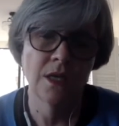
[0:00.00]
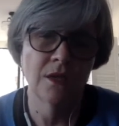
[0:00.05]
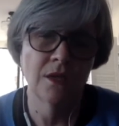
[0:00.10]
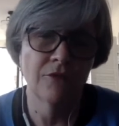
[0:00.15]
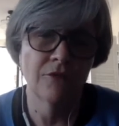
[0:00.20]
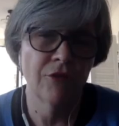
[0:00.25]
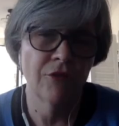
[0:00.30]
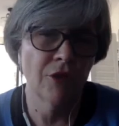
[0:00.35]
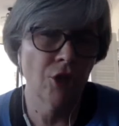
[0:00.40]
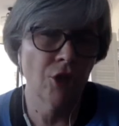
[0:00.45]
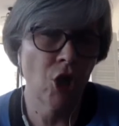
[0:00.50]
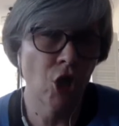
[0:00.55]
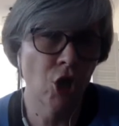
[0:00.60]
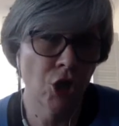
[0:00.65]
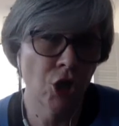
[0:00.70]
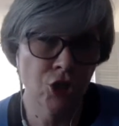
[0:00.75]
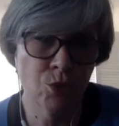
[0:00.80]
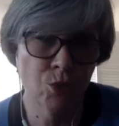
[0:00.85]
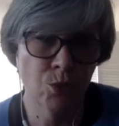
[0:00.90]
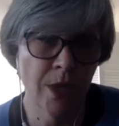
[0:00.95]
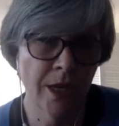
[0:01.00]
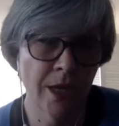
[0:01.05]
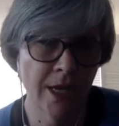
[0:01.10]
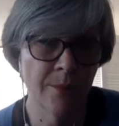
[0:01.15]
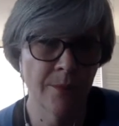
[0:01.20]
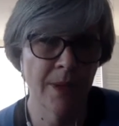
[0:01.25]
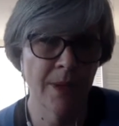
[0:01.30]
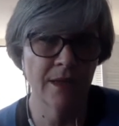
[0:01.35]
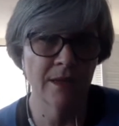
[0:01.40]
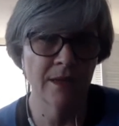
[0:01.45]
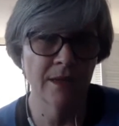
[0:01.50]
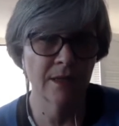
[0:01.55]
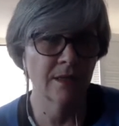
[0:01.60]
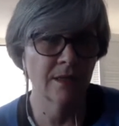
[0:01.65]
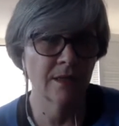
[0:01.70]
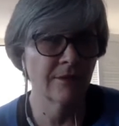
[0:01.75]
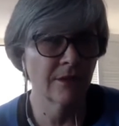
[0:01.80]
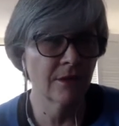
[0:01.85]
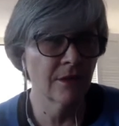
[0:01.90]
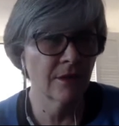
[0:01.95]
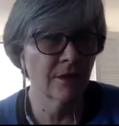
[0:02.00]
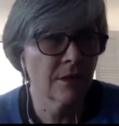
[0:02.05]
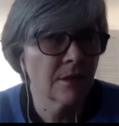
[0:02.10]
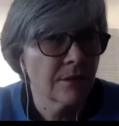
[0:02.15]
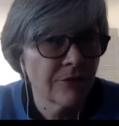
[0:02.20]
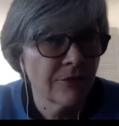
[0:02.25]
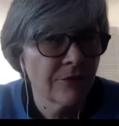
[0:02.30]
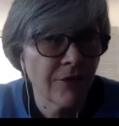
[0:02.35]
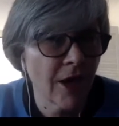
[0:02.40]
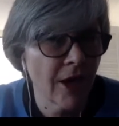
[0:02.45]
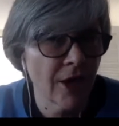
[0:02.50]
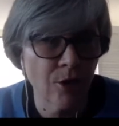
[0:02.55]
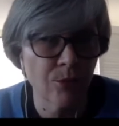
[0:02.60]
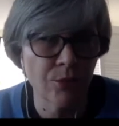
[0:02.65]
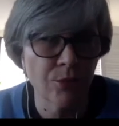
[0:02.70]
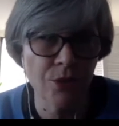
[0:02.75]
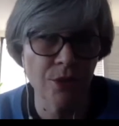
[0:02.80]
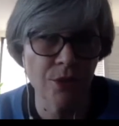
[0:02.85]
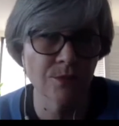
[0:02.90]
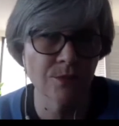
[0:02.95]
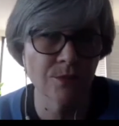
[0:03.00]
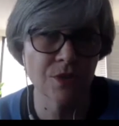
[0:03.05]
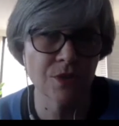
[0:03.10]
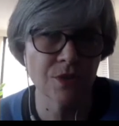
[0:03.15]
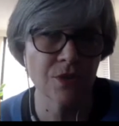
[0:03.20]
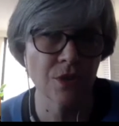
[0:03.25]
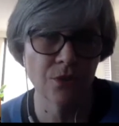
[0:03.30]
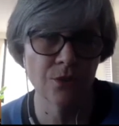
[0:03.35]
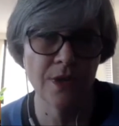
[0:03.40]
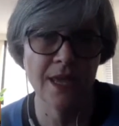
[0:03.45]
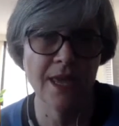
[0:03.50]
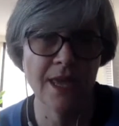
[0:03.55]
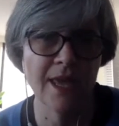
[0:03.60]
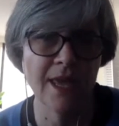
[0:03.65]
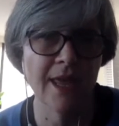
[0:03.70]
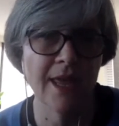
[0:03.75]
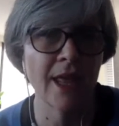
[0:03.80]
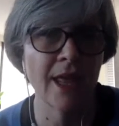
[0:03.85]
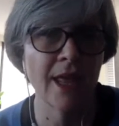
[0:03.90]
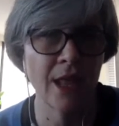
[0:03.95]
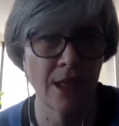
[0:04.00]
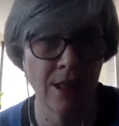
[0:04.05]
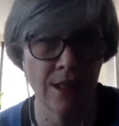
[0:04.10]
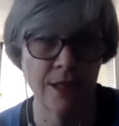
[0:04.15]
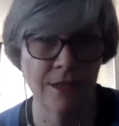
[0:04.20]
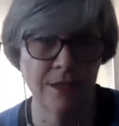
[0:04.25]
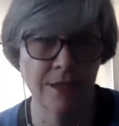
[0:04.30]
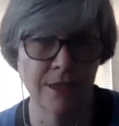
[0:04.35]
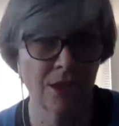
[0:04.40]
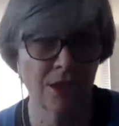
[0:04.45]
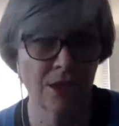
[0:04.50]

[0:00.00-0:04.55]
in a very harsh way about a uh, fire and brimstone hell. Yep.